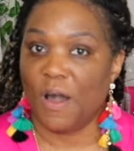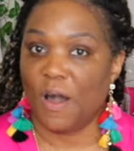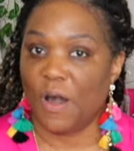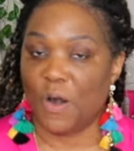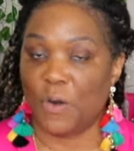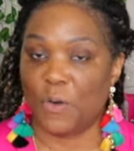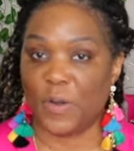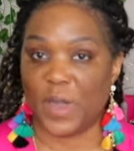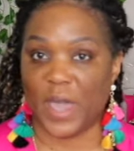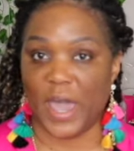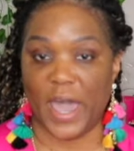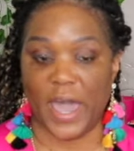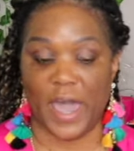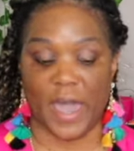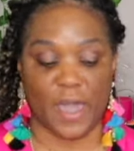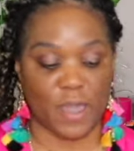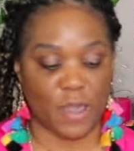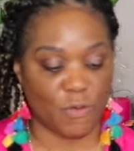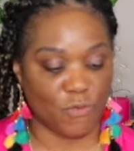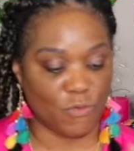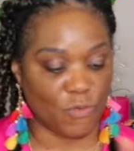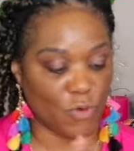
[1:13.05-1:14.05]

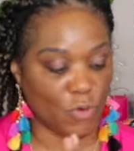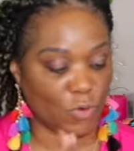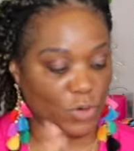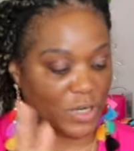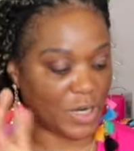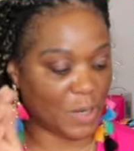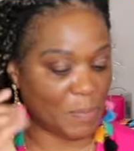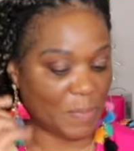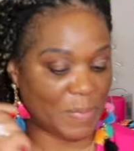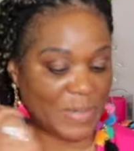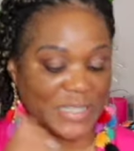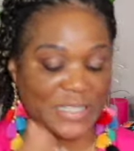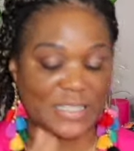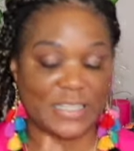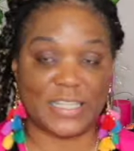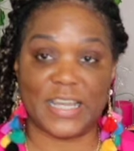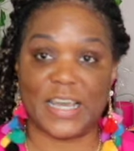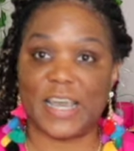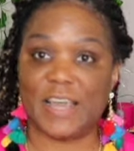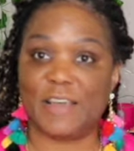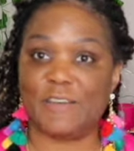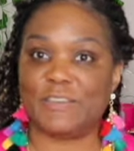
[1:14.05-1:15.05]
Okay, rolling up my
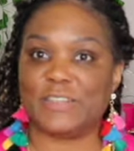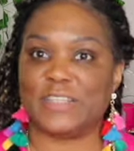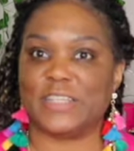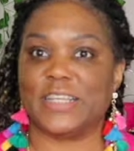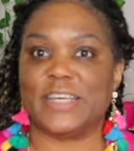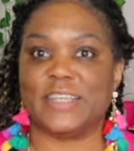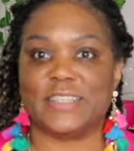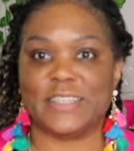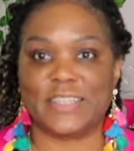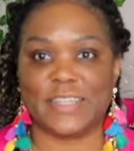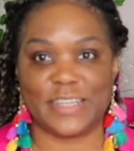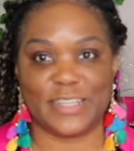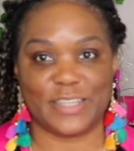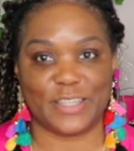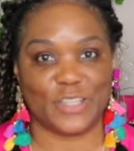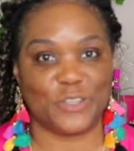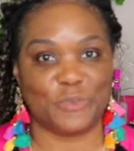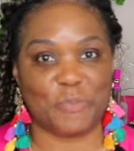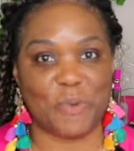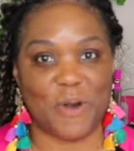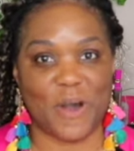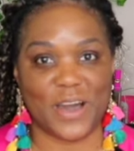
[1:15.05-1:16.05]
sleeves. Let's get
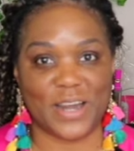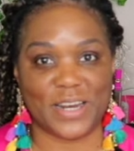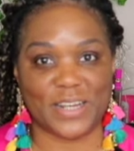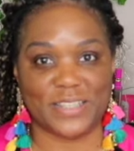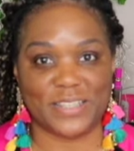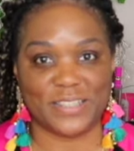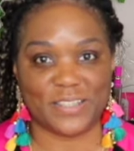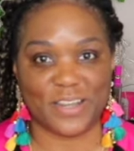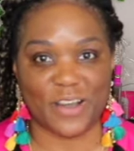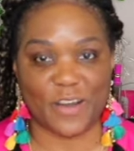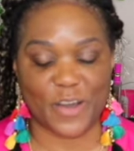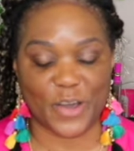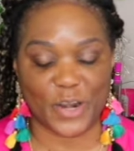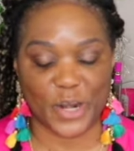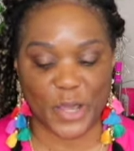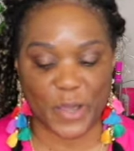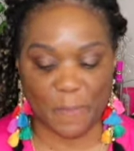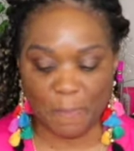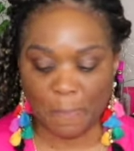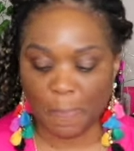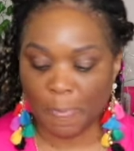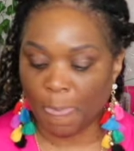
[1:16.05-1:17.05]
this party
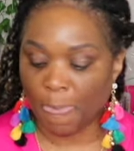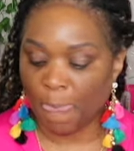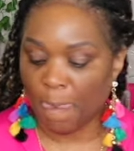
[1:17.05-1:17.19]
started.